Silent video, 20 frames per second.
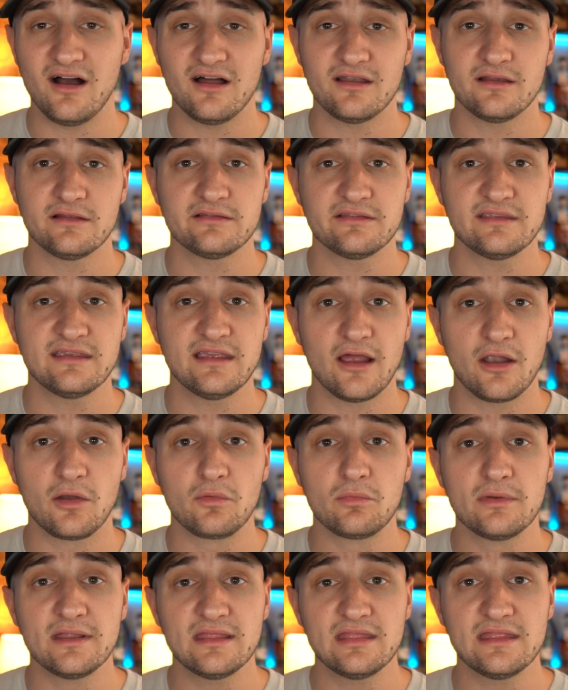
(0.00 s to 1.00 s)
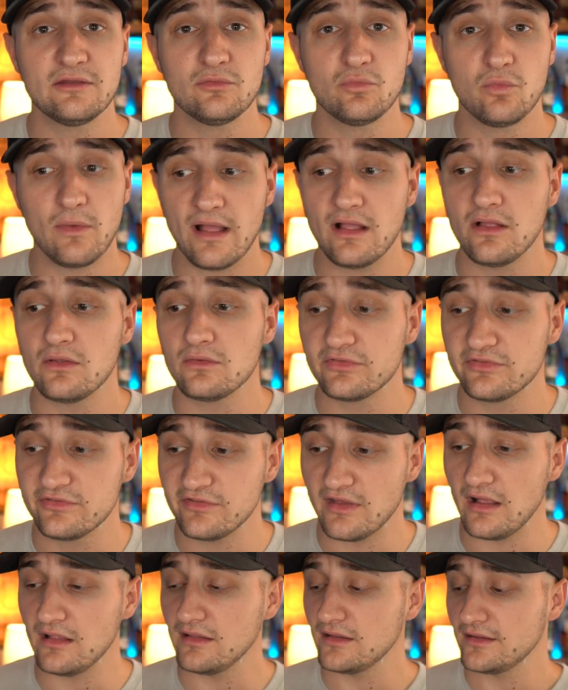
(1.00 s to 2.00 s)
Honestly, a really
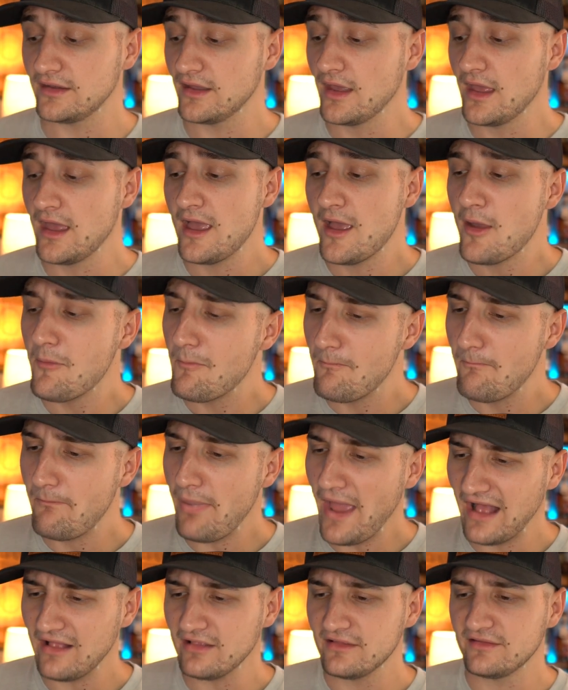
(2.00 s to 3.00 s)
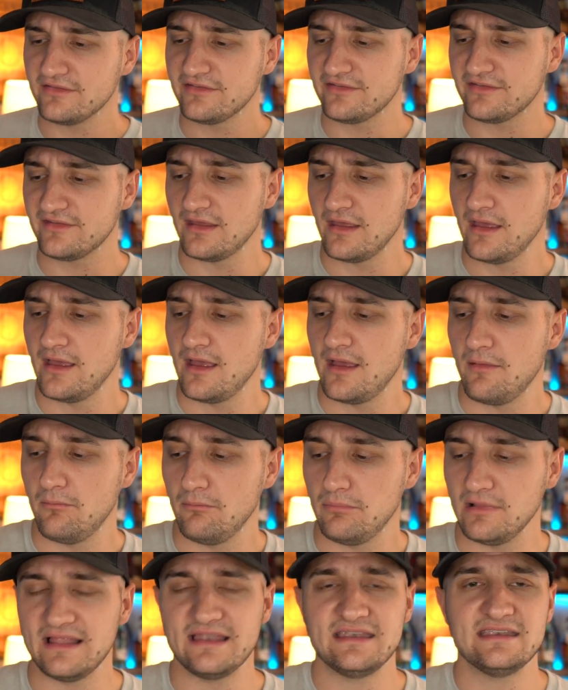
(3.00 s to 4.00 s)
solid, balanced,
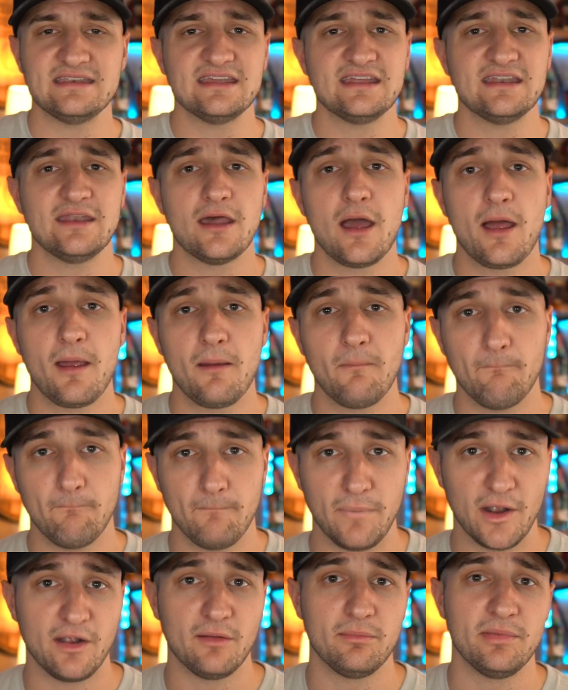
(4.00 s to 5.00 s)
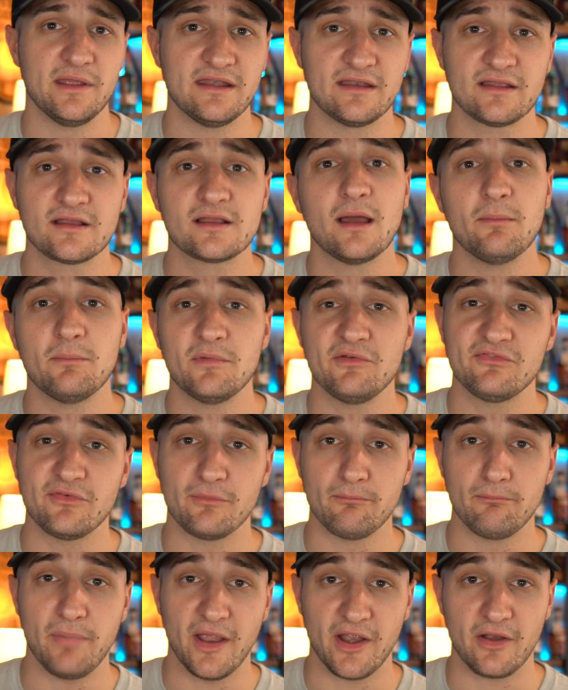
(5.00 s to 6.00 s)
blended bourbon coming
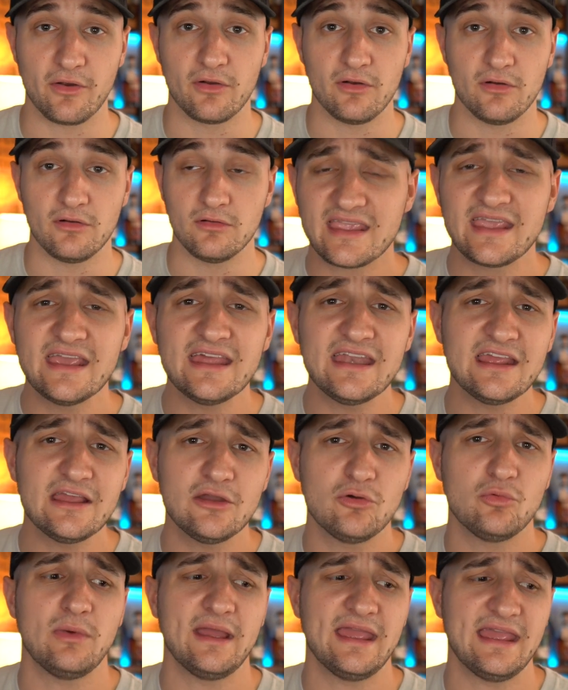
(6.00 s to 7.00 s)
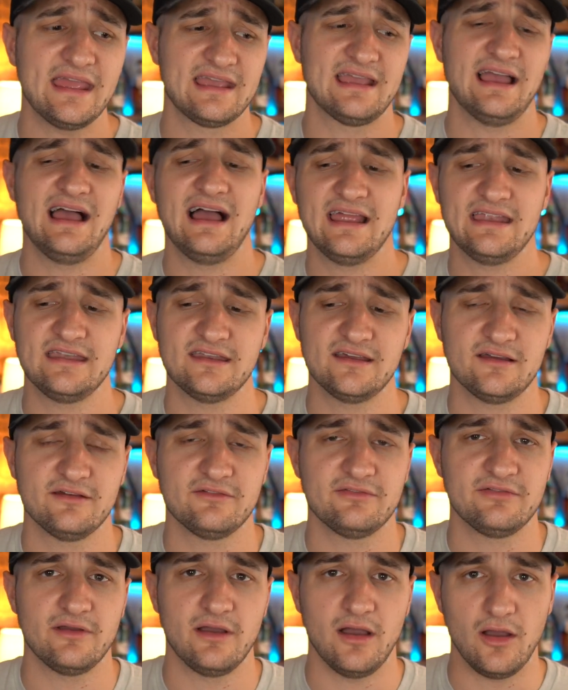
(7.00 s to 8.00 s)
from barrel. Getting away kind
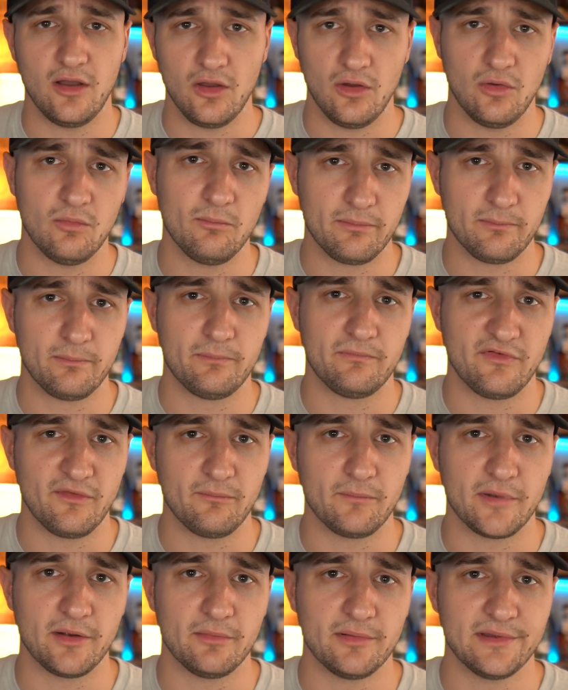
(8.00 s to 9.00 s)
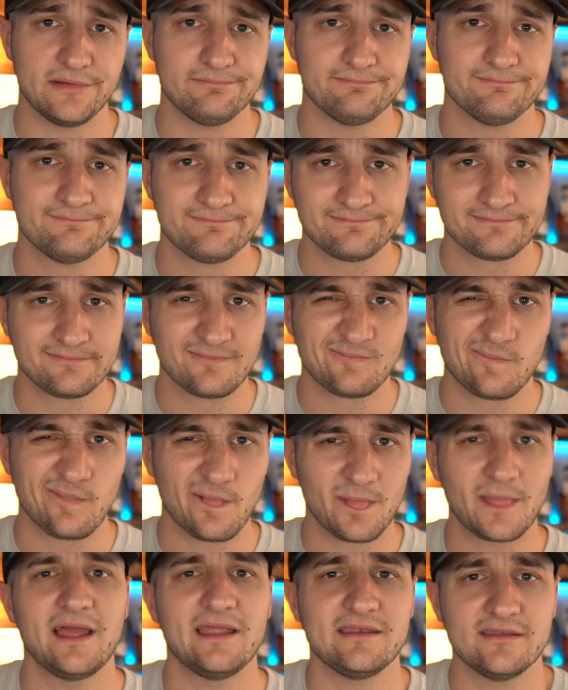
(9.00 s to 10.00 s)
of from bourbon.
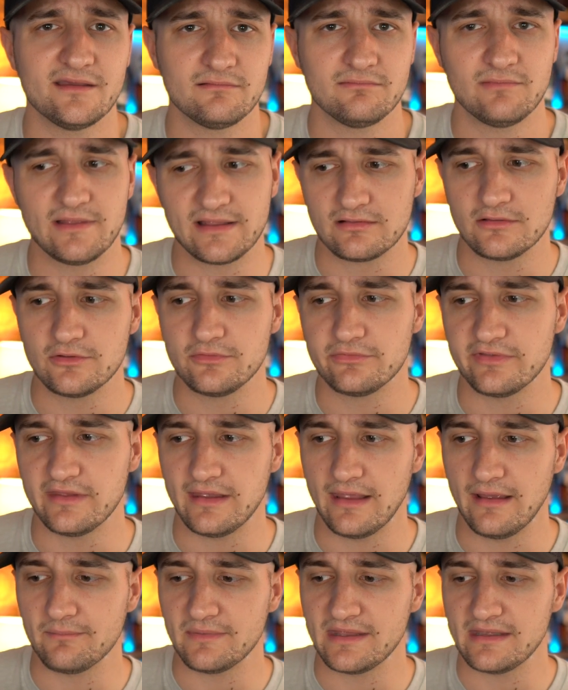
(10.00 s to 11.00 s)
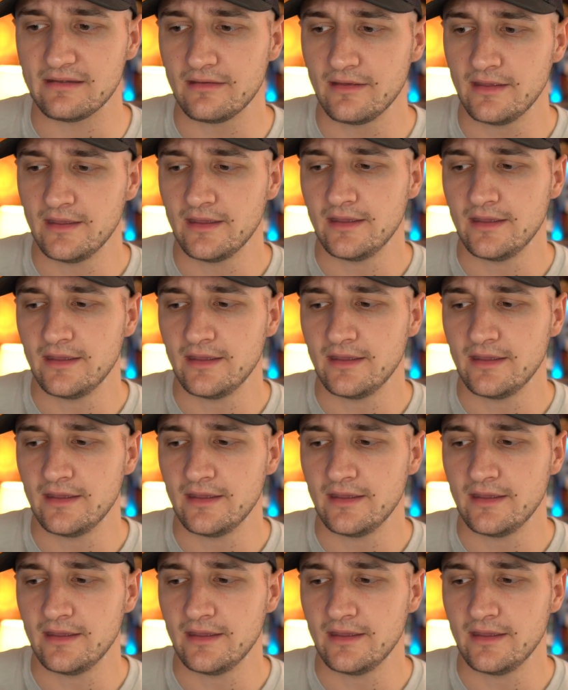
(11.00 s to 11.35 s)
Kind of, like loosely. I mean,